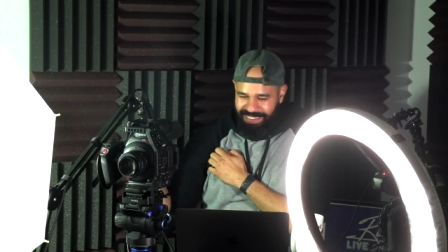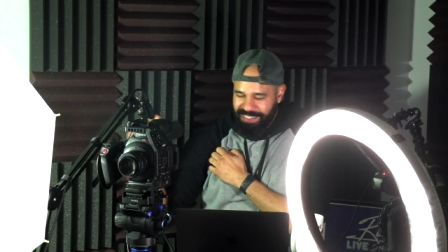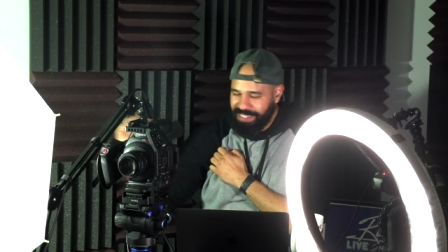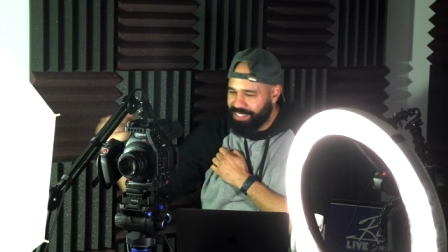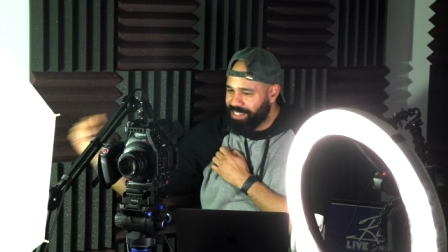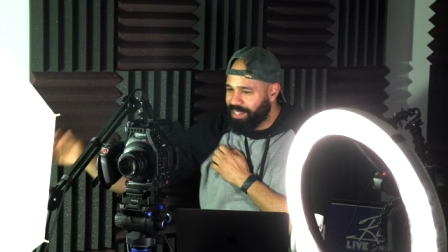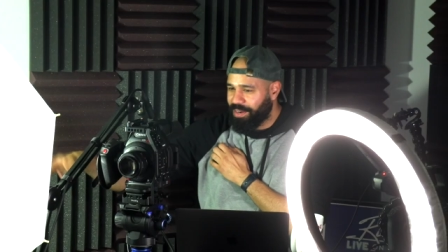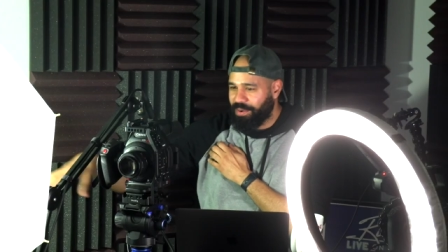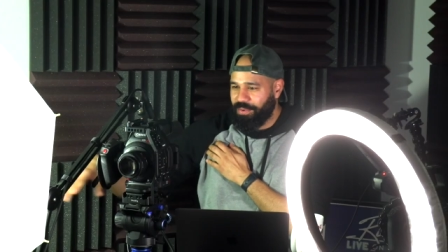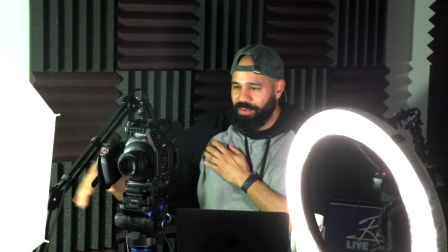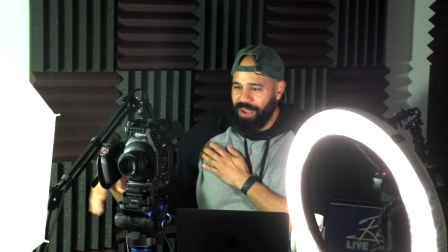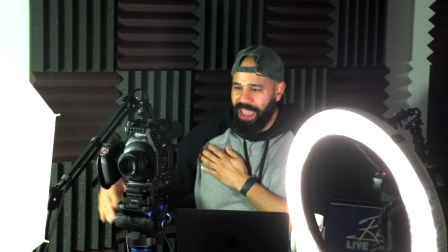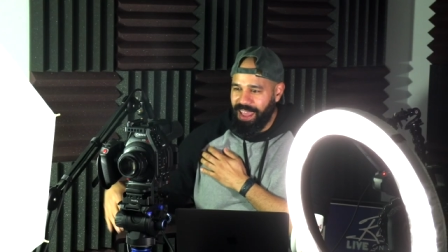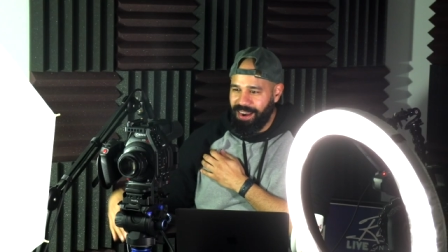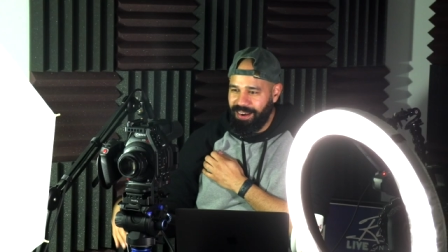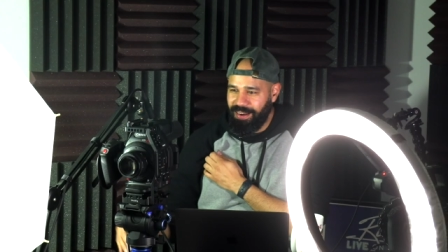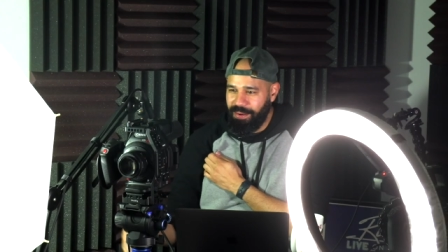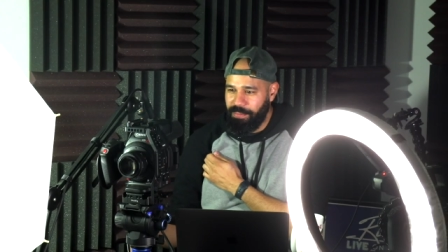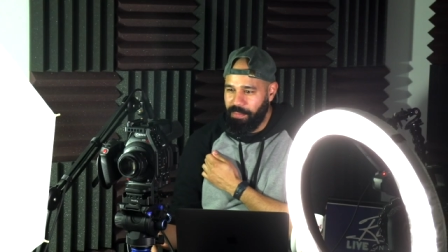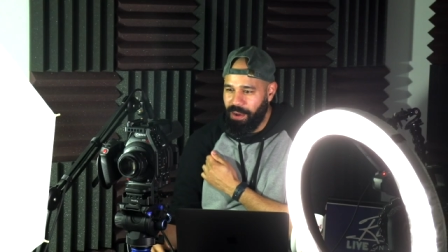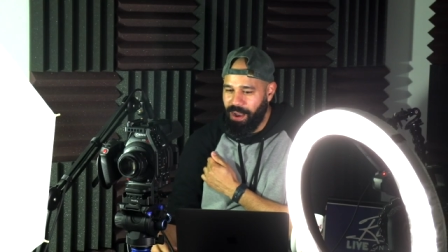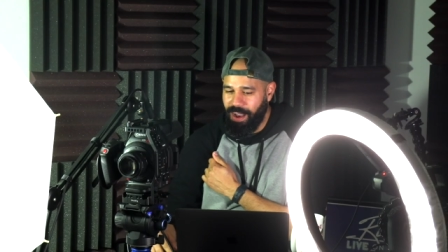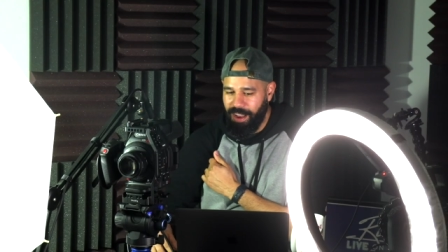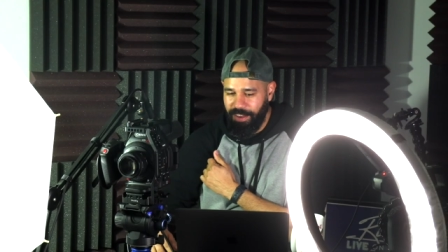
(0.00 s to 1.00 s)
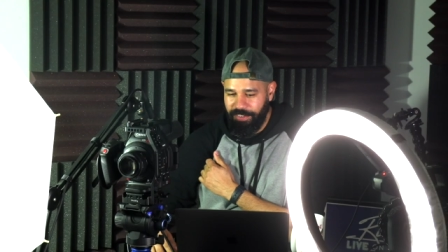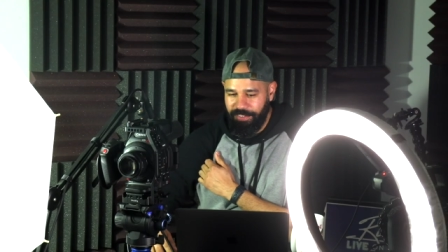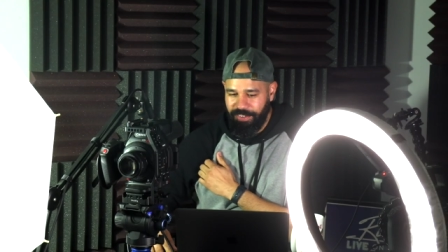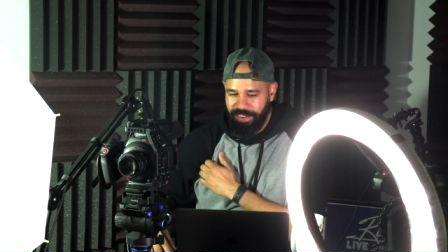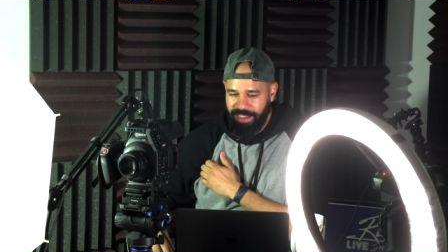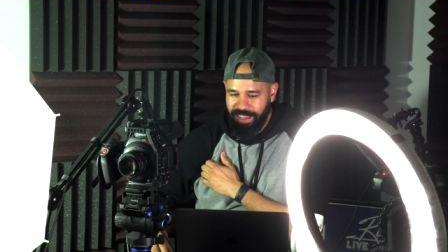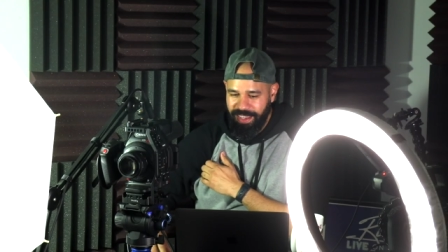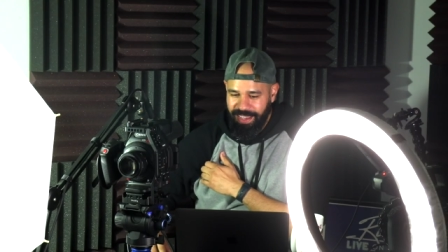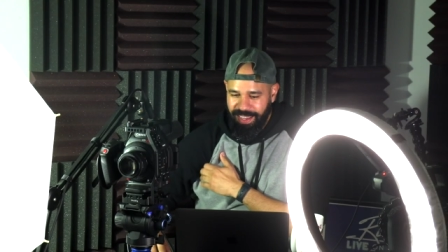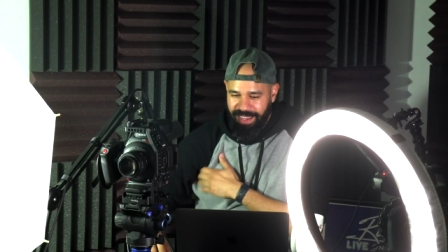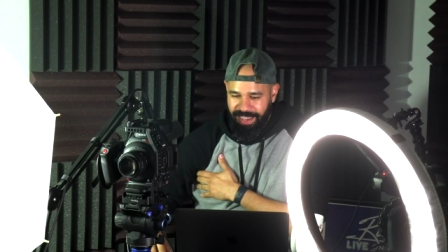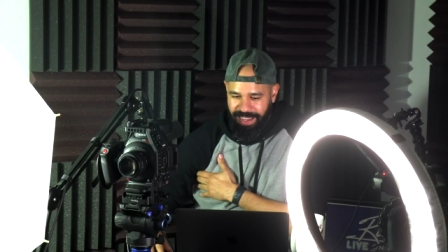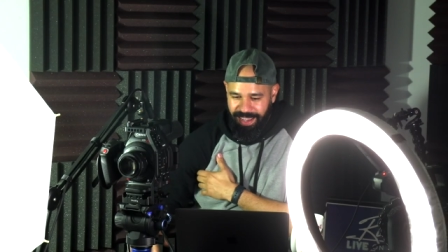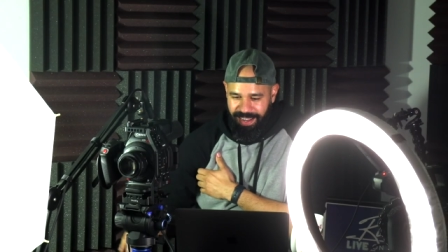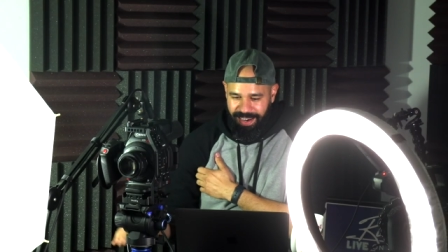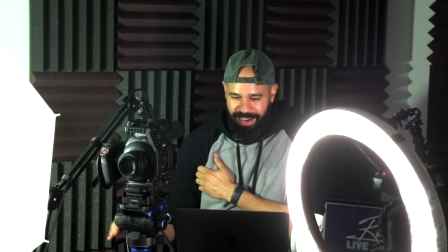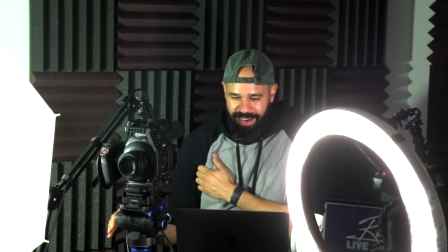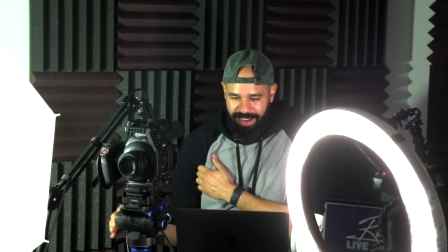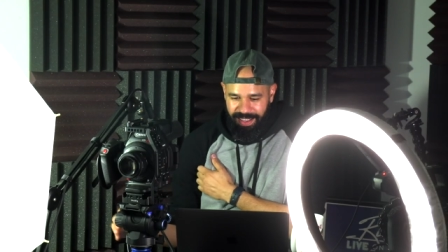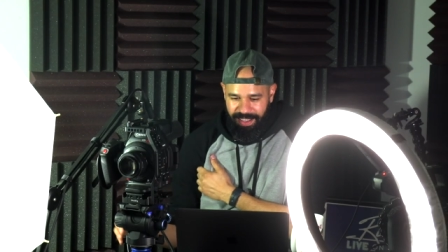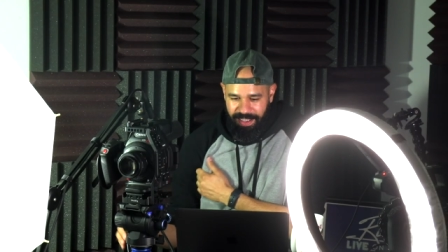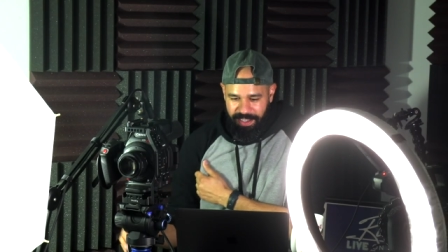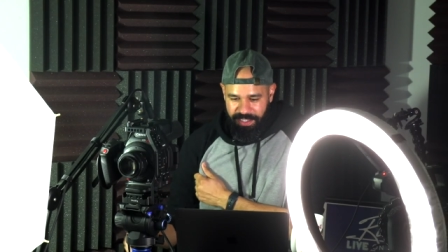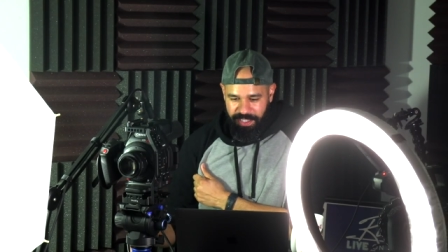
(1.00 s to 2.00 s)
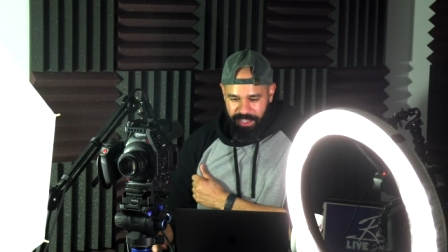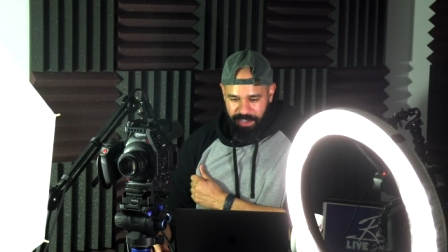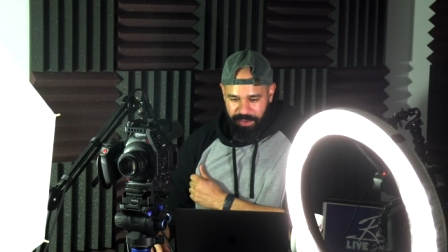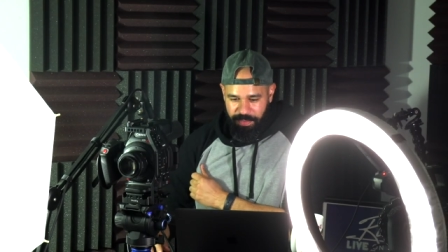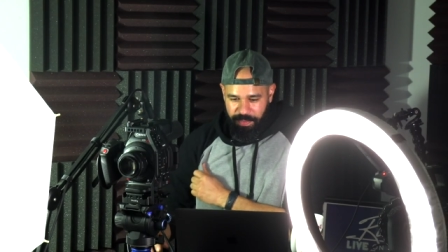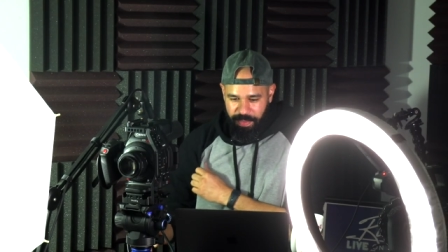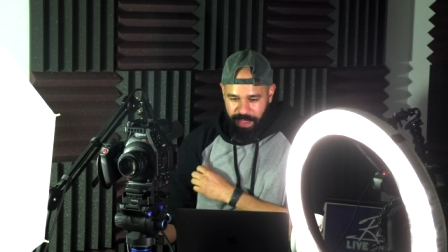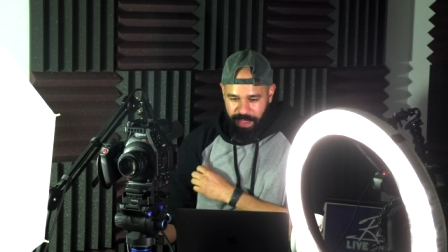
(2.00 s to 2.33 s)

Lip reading: just going to rattle them off. And so,